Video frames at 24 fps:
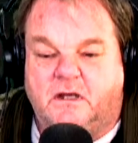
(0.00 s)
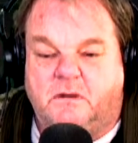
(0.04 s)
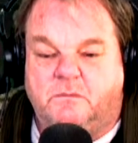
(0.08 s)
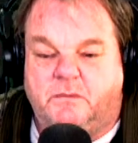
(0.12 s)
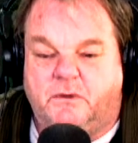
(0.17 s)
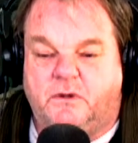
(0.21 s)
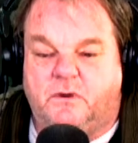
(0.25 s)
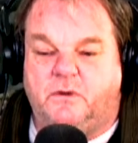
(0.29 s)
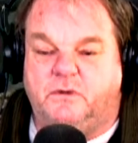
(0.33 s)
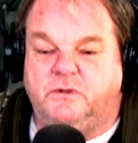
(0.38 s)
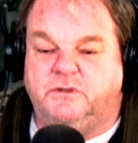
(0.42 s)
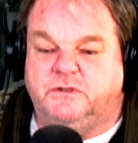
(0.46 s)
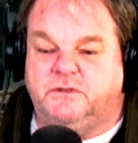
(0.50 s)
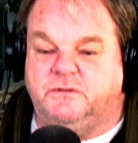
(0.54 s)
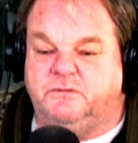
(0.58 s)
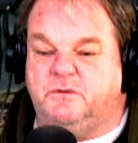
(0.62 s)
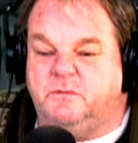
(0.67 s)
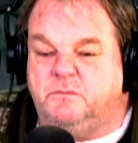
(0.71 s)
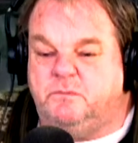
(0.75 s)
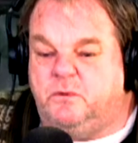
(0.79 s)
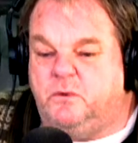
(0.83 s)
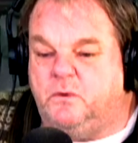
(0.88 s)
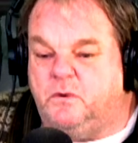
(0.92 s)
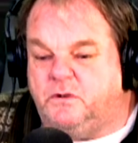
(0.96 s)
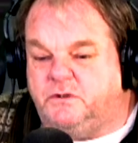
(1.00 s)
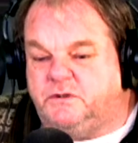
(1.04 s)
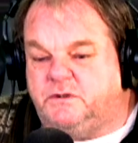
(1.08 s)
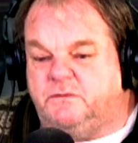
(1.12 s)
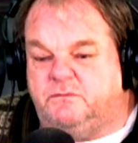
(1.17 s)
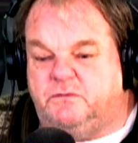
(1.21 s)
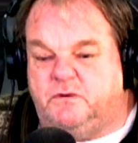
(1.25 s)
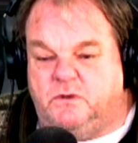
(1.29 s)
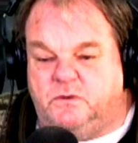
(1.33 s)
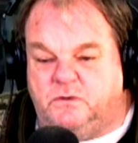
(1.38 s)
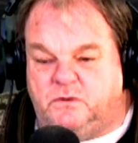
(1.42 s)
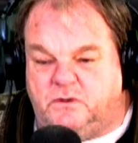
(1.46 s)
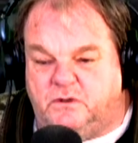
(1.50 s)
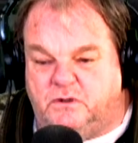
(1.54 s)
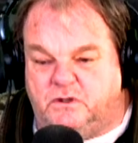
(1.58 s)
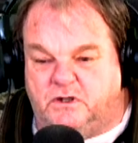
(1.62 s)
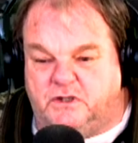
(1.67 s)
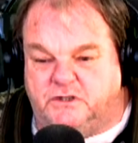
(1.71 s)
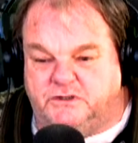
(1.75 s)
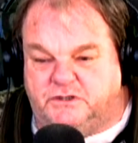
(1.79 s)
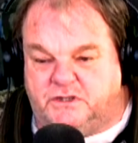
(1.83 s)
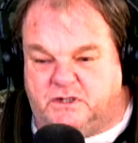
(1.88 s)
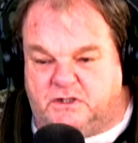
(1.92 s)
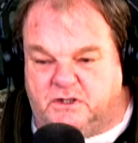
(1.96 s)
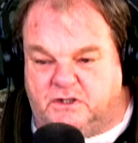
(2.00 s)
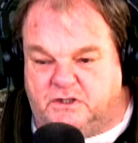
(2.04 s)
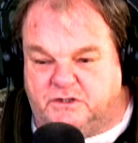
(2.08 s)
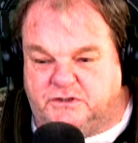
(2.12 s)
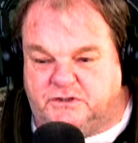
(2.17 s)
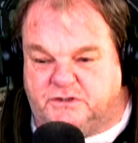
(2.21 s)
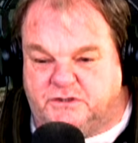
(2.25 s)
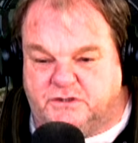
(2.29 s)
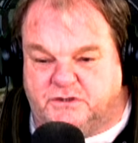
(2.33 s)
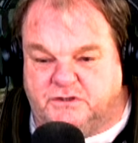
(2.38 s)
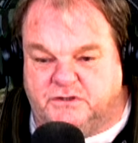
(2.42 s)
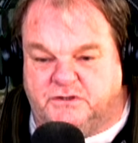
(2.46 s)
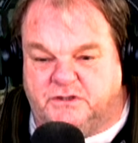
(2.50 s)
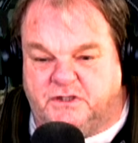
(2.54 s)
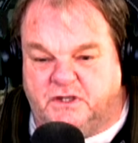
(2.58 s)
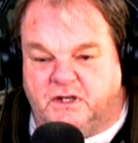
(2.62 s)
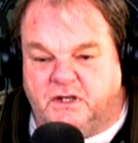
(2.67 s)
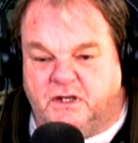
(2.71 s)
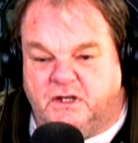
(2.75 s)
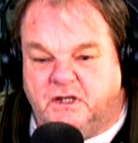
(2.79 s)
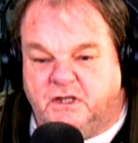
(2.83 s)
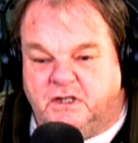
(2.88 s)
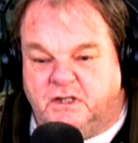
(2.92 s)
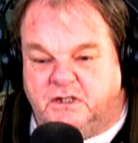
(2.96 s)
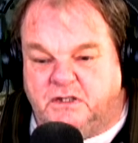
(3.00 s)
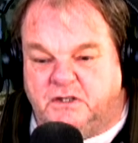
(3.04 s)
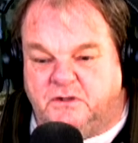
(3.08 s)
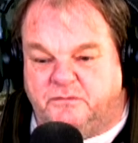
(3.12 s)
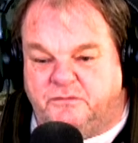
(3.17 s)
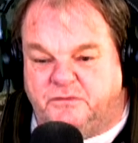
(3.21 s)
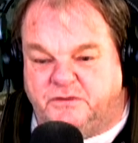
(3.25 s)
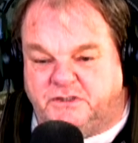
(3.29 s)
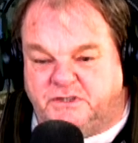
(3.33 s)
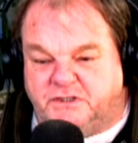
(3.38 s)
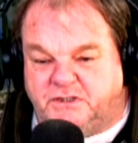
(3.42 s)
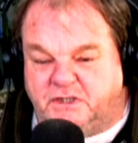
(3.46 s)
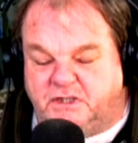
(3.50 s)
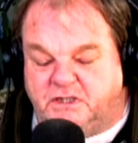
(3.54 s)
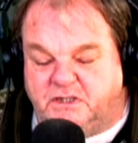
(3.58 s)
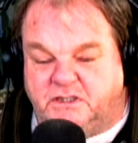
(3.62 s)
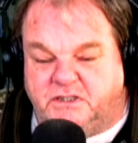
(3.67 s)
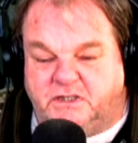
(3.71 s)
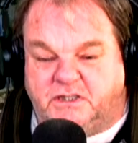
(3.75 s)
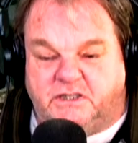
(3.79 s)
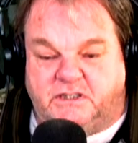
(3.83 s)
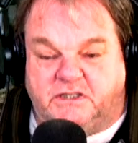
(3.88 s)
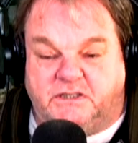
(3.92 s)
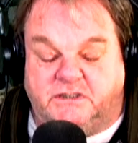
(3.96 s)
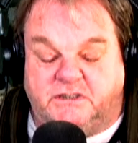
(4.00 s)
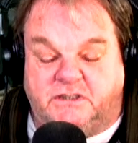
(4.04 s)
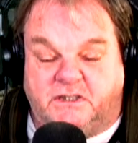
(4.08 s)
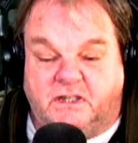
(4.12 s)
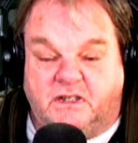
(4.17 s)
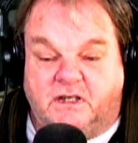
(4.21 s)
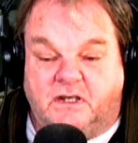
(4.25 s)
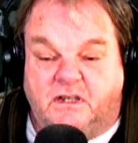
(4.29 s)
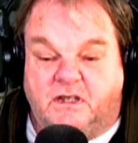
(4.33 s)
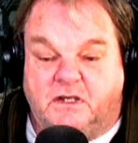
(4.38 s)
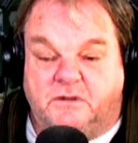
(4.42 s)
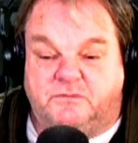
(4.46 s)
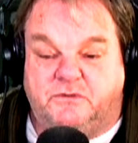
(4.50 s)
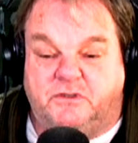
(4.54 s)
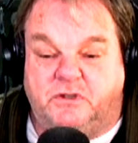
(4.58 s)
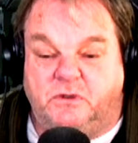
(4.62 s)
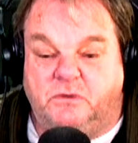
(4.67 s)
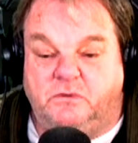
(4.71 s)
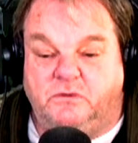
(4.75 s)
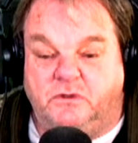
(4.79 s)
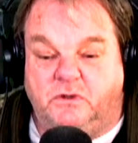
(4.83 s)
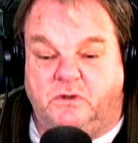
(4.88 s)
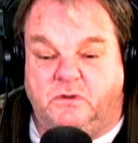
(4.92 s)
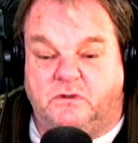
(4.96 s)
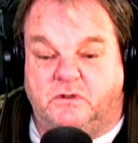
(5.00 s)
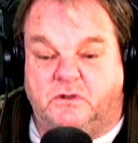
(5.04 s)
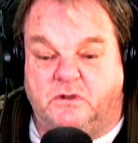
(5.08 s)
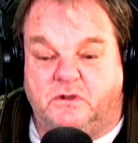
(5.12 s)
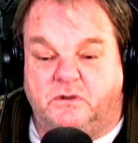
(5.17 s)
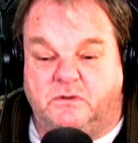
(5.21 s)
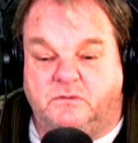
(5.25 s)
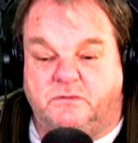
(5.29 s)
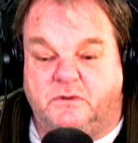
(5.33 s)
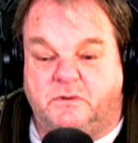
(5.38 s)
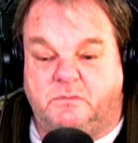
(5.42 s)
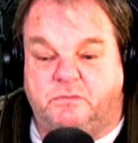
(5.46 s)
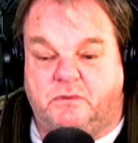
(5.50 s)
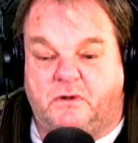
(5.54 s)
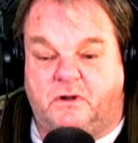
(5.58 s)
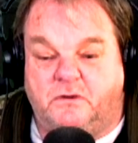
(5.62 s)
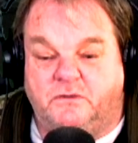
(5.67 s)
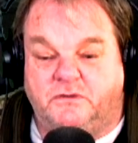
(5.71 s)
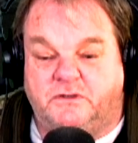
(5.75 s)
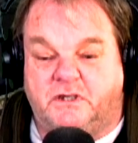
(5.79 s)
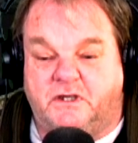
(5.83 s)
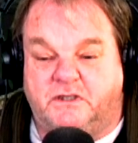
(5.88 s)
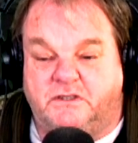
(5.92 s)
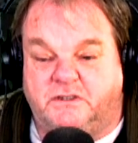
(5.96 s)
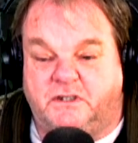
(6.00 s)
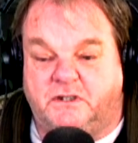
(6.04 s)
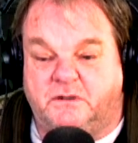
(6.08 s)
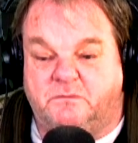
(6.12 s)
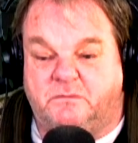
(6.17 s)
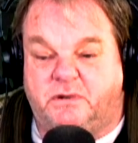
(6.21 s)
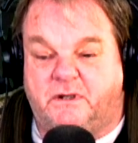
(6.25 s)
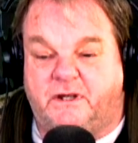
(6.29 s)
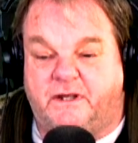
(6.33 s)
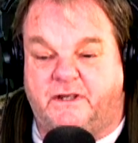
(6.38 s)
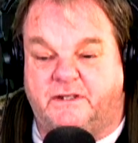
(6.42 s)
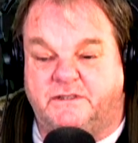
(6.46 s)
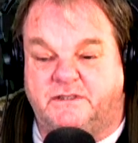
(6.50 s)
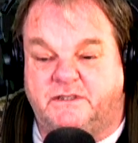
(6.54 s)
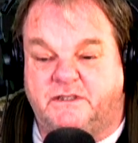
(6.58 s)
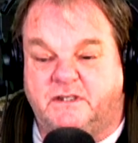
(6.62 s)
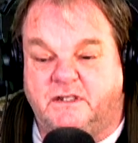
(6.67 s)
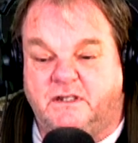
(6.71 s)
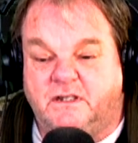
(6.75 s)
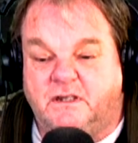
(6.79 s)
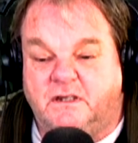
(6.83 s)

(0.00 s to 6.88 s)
because of reports of localized clusters in the vicinities of two nuclear reprocessing plants.